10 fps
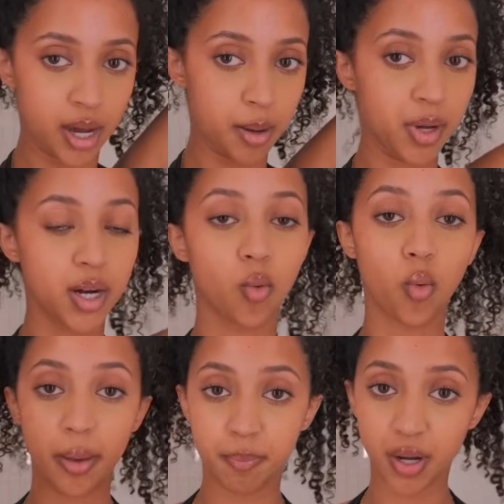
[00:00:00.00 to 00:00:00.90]
I'm gonna
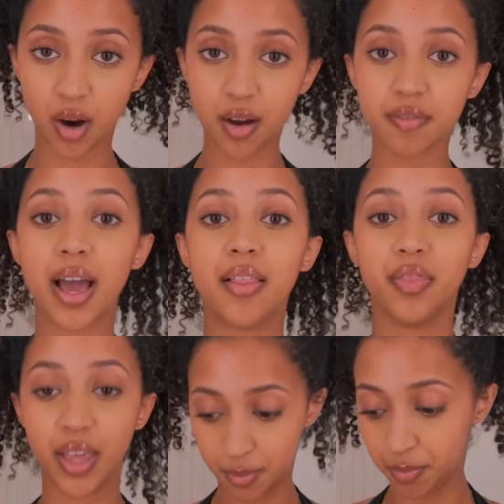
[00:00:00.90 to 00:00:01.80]
wipe it off and
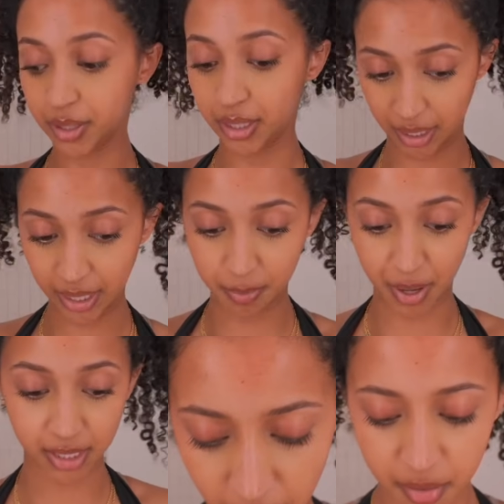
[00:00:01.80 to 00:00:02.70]
then put the clay
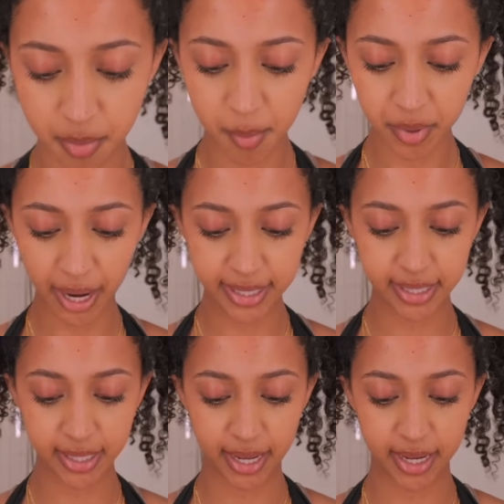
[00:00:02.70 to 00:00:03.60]
mask. I remember I
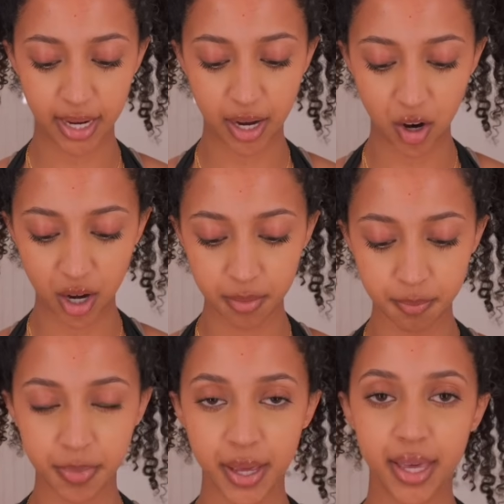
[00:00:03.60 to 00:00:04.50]
did like a
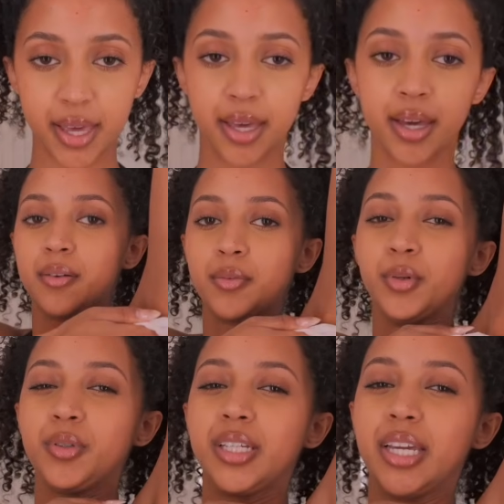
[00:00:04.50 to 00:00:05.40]
armpit
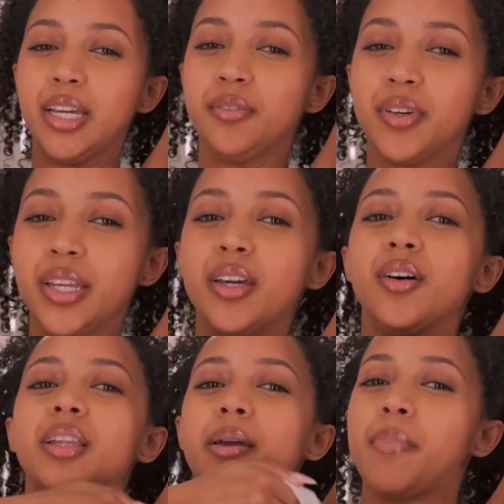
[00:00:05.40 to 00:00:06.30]
routine video
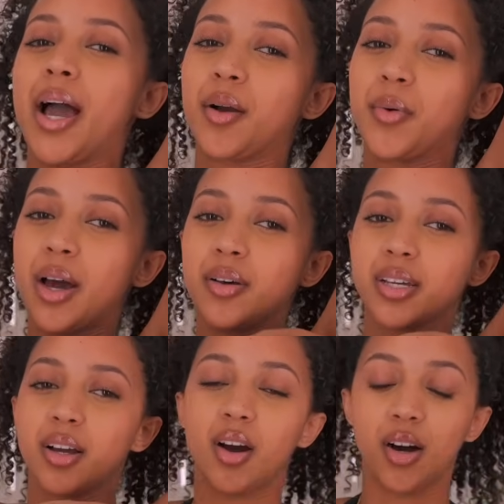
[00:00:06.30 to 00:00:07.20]
like back when I was
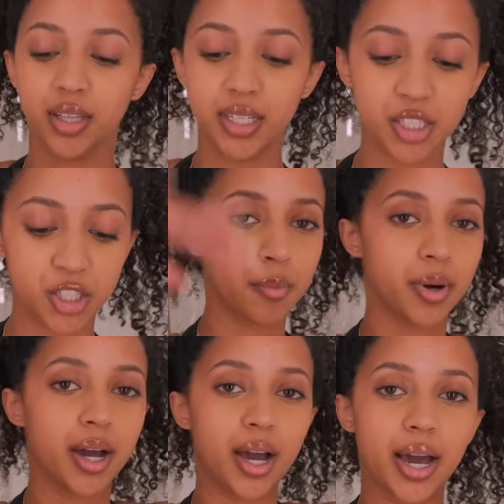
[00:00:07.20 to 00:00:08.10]
in college,
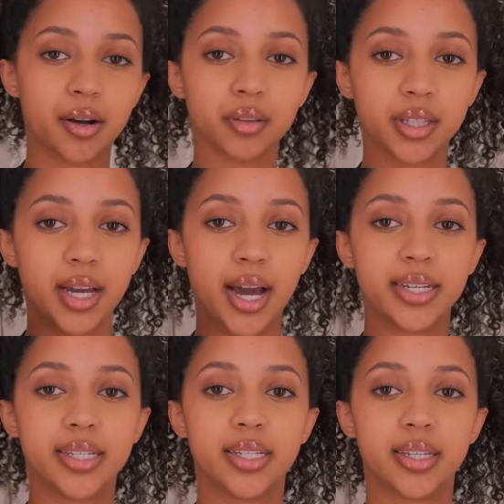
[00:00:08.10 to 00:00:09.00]
but I don't think I
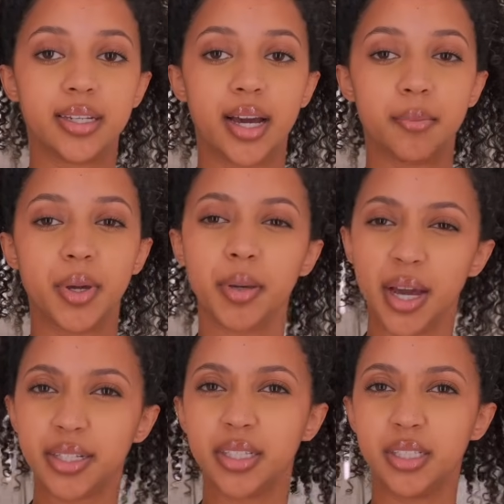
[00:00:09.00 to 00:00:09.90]
did, maybe I
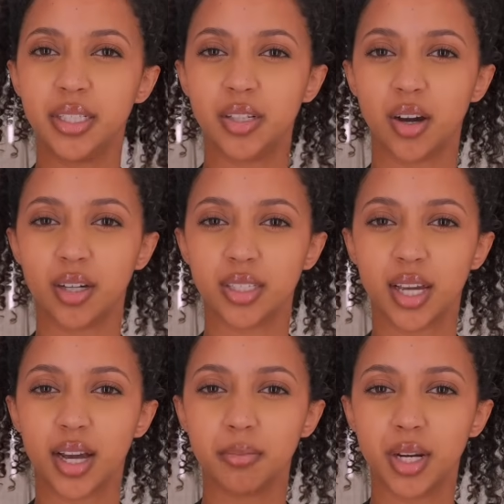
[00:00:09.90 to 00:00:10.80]
did detox.
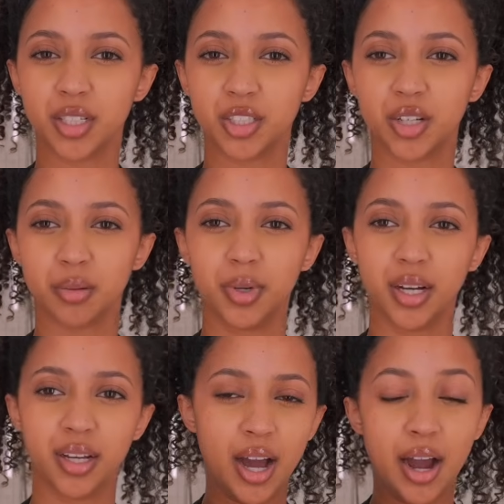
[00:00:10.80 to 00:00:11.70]
I'm not sure,
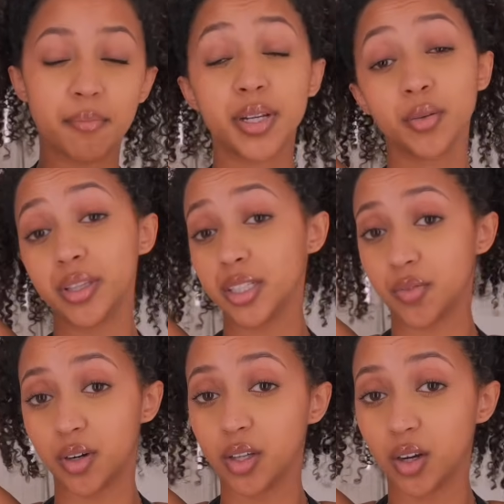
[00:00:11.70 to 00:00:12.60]
but I've been doing this
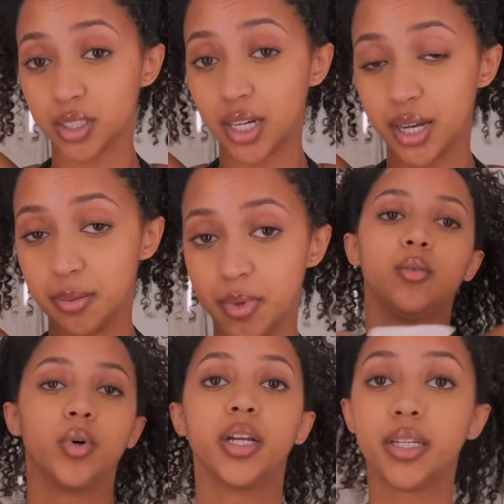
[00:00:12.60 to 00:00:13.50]
for a long time.
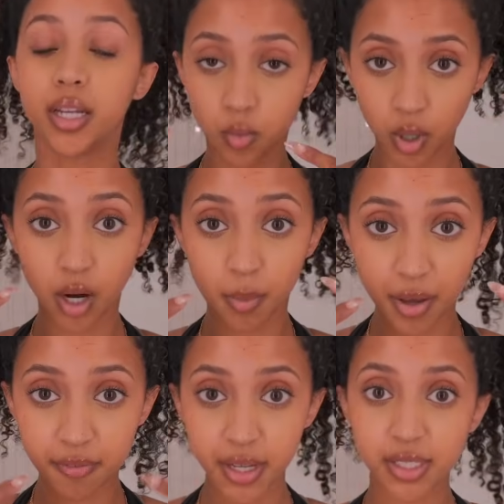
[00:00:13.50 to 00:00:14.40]
When it didn't work on my
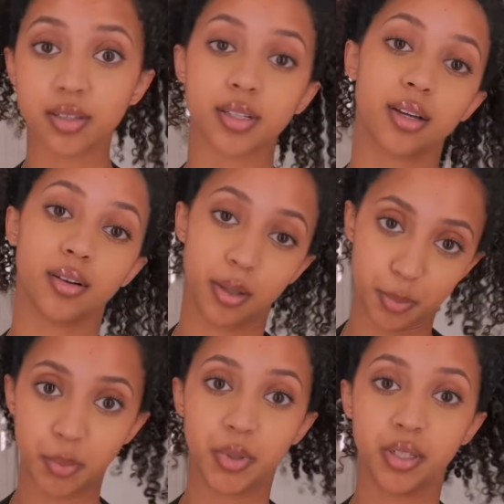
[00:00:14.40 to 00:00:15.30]
face, I was like, okay,
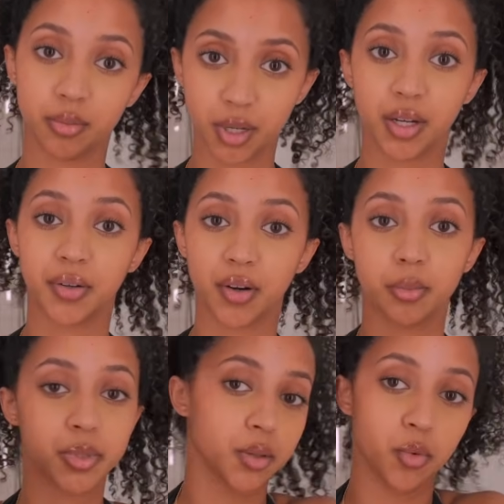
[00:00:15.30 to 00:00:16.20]
maybe my
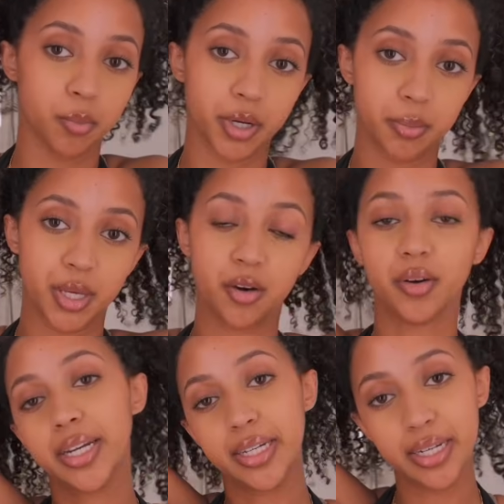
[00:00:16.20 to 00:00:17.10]
underarms, it won't break me out,
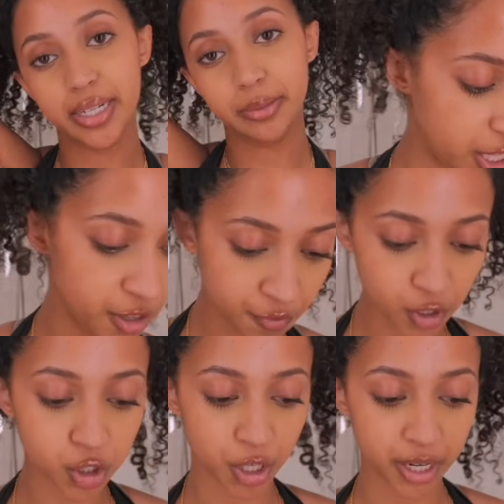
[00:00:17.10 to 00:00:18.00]
and it didn't. If
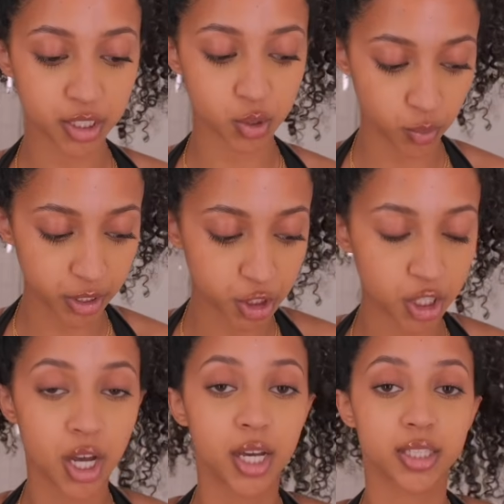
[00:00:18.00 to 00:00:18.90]
you're trying to switch
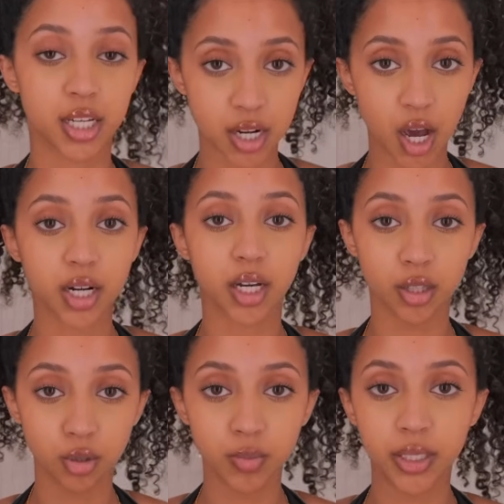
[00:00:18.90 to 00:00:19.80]
to
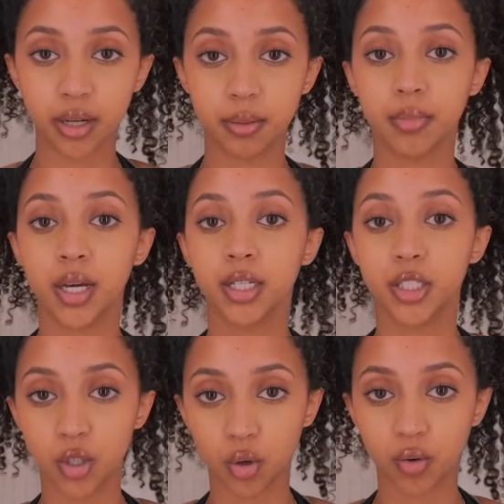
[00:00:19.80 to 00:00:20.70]
non-aluminum
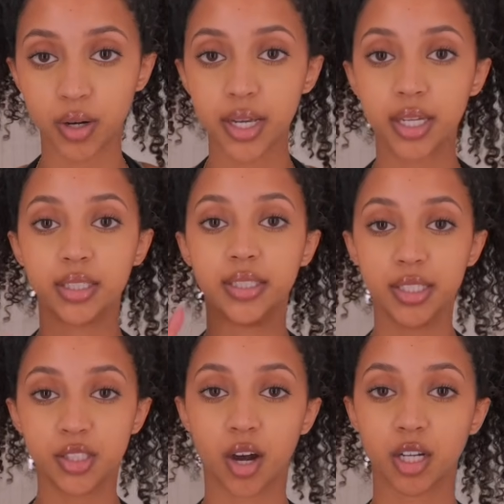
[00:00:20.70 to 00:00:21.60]
deodorant,
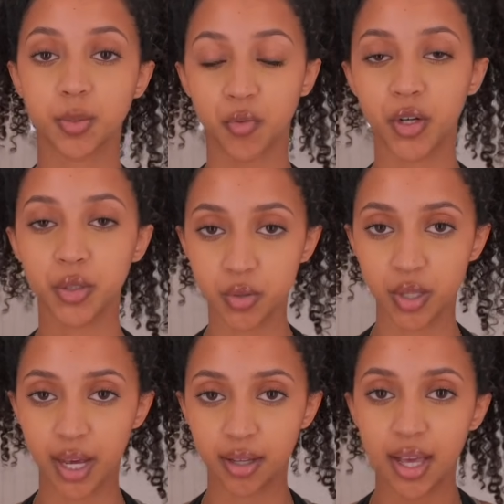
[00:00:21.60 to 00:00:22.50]
detox before you do
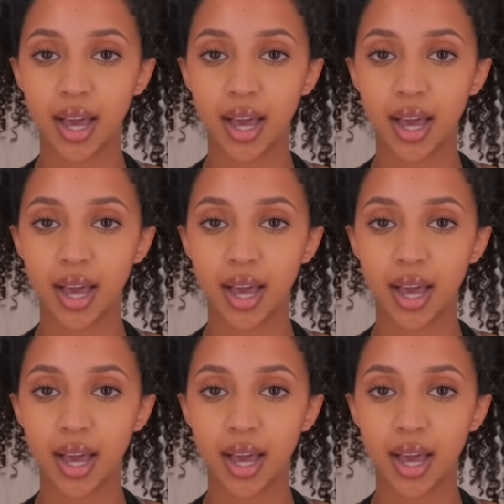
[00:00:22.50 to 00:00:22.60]
that.